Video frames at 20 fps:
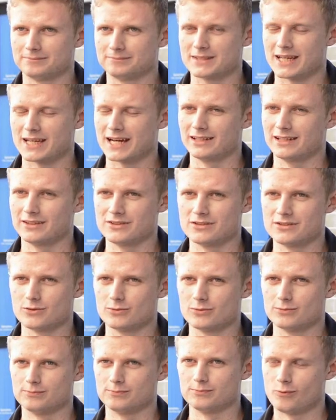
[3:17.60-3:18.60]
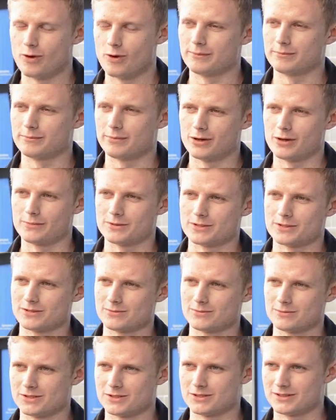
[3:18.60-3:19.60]
tailored to one
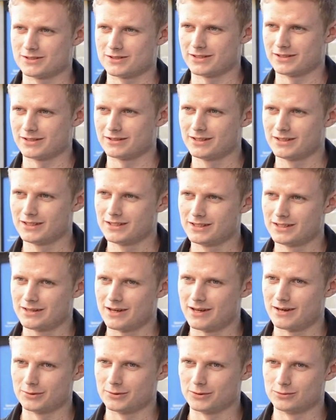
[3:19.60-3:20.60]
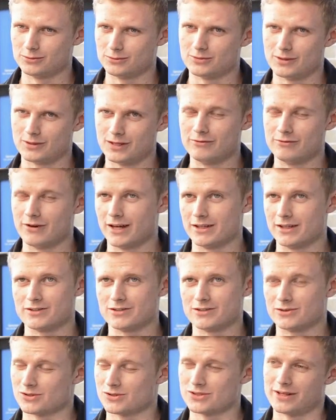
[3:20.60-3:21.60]
purpose, which is to help you
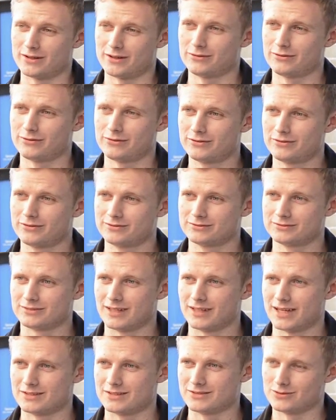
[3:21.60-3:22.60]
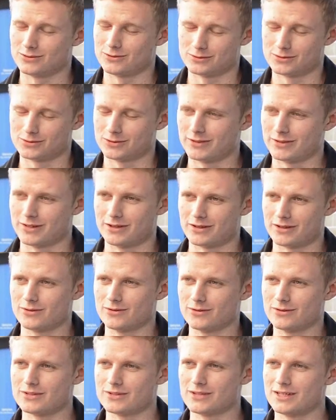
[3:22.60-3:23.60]
advance yourself and your career
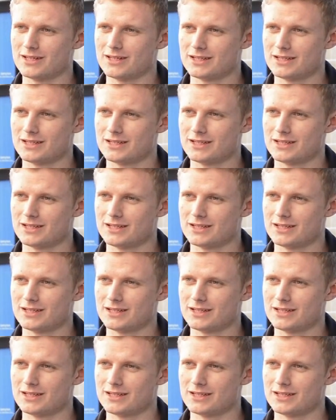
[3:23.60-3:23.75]
goals.